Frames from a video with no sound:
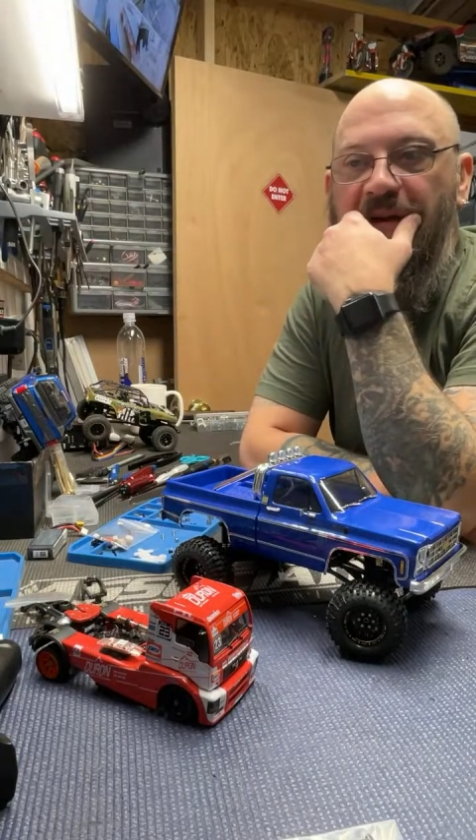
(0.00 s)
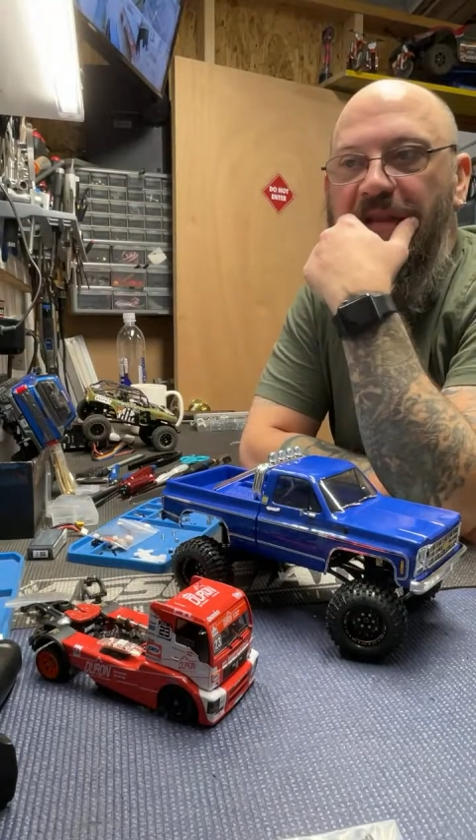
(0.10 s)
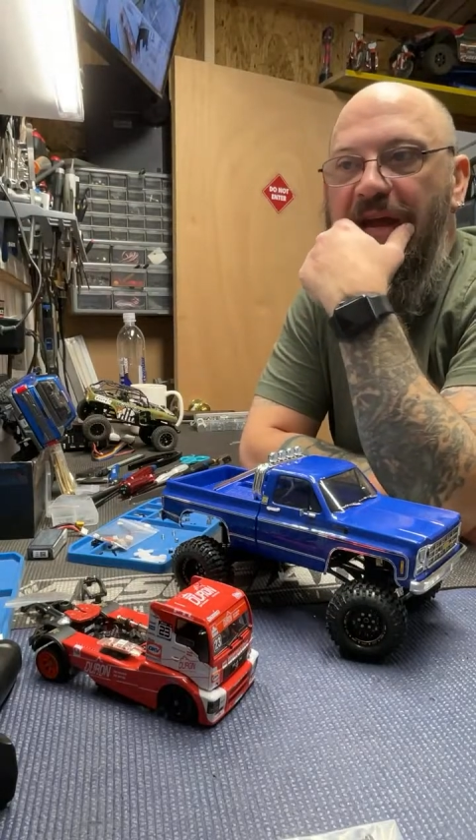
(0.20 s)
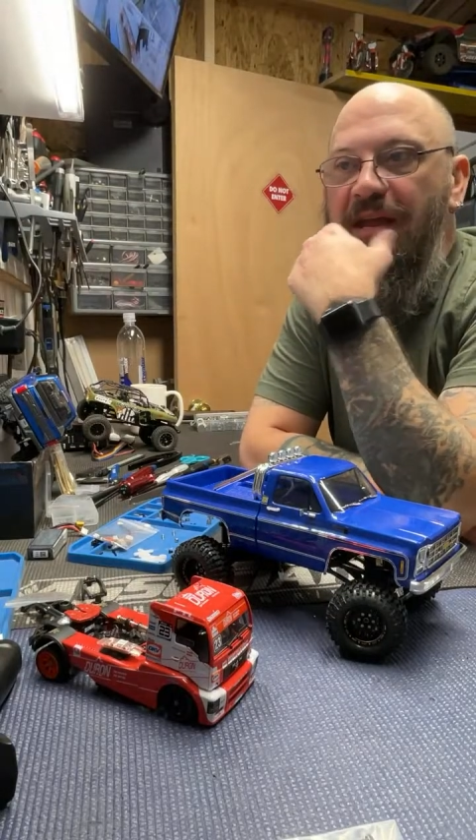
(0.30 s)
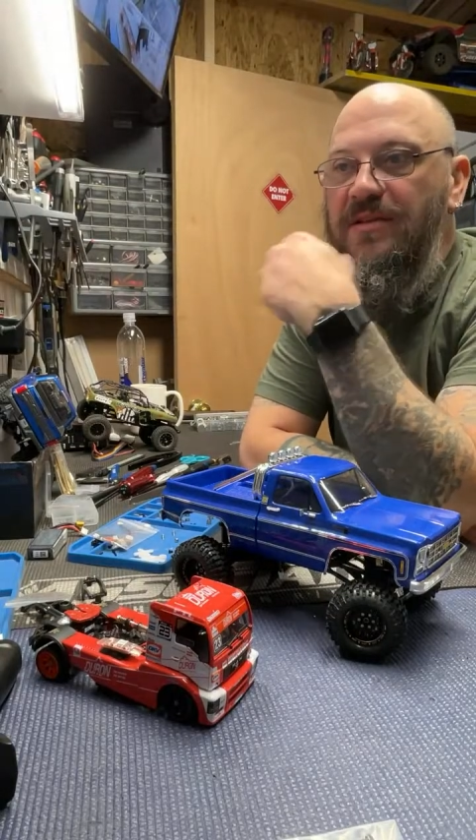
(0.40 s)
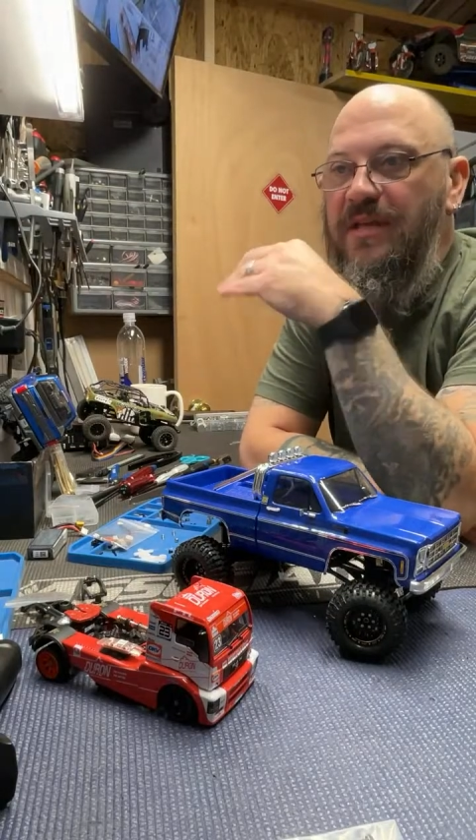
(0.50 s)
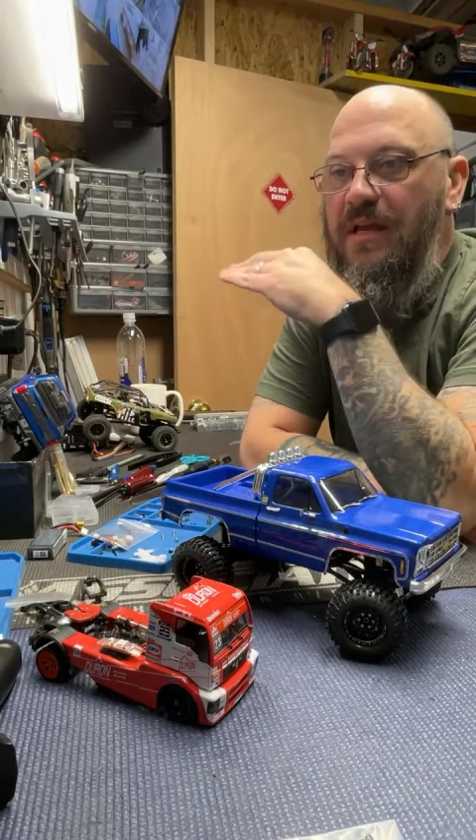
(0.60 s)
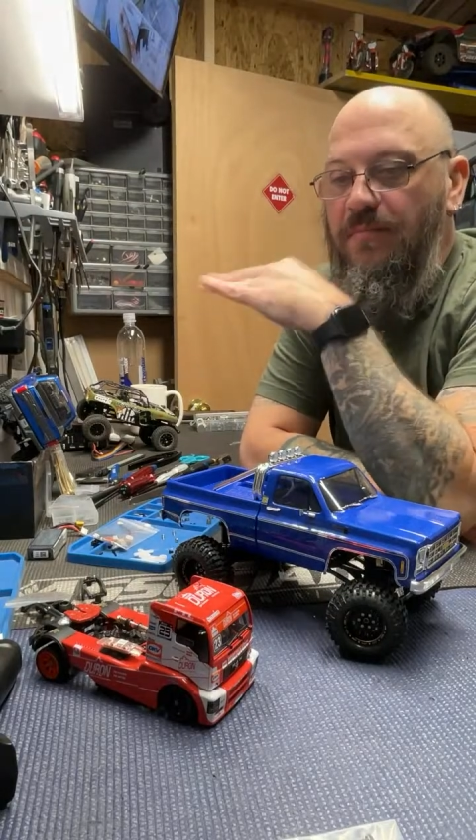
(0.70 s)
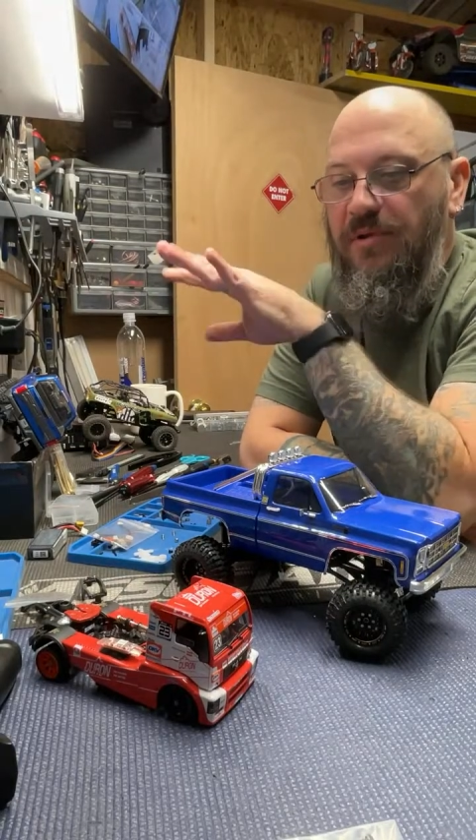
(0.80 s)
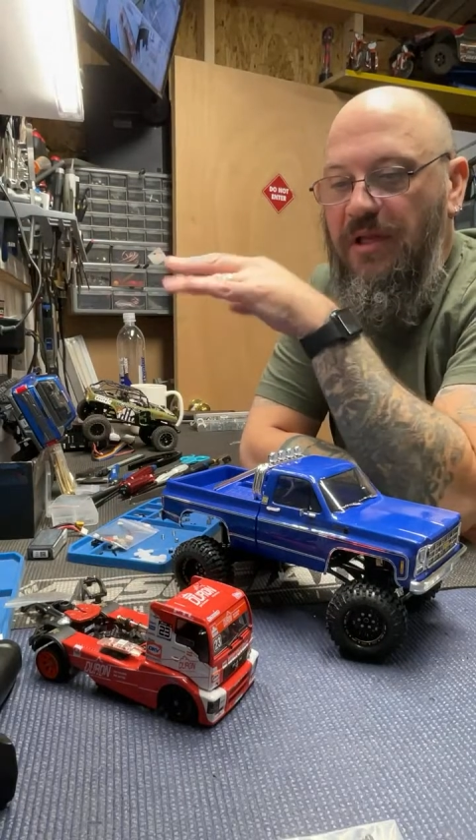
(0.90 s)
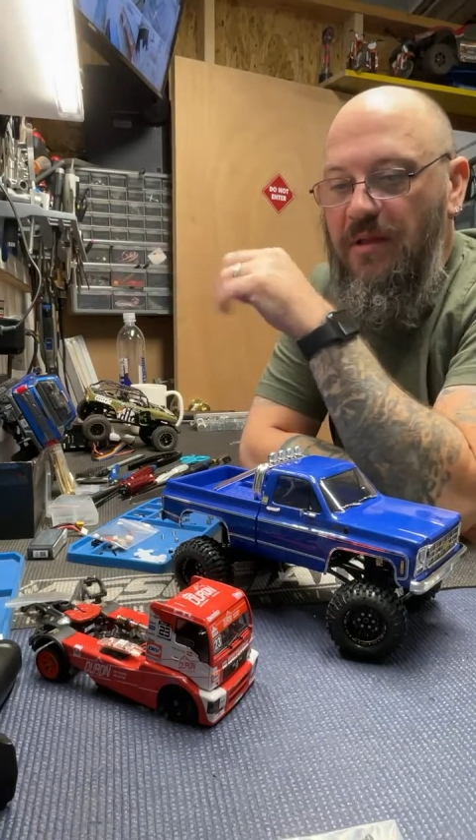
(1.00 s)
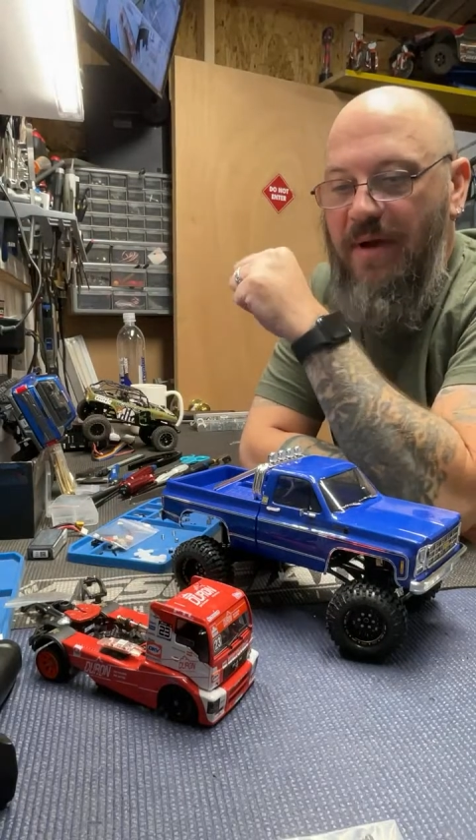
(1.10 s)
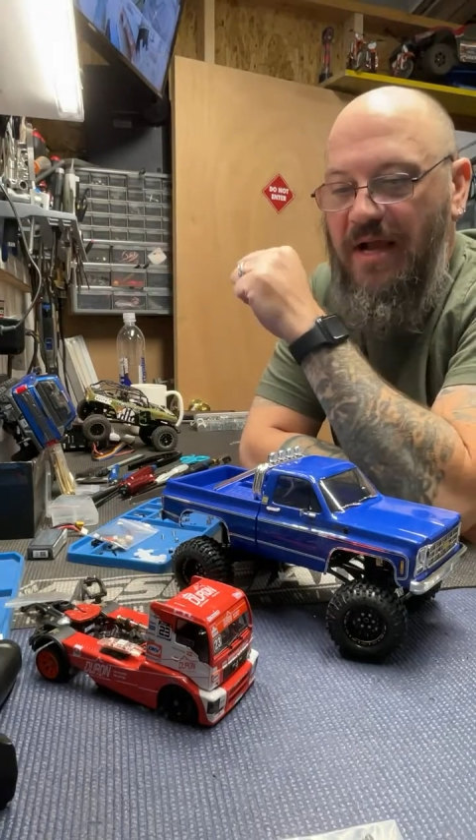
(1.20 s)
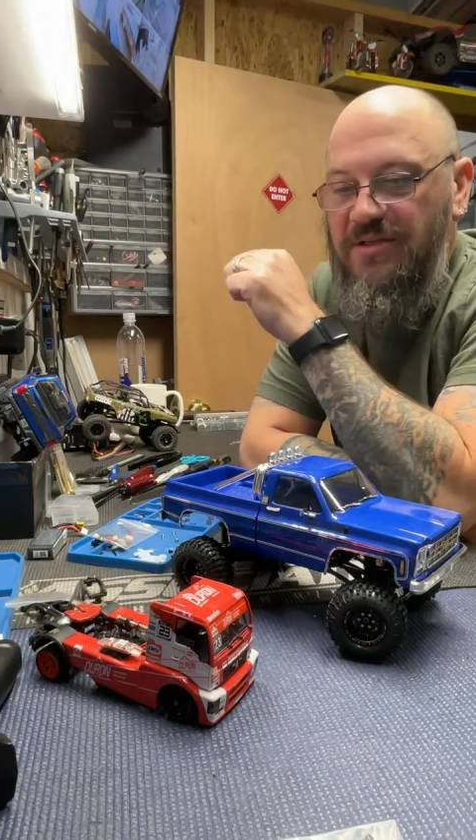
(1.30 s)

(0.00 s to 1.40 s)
that is a completely box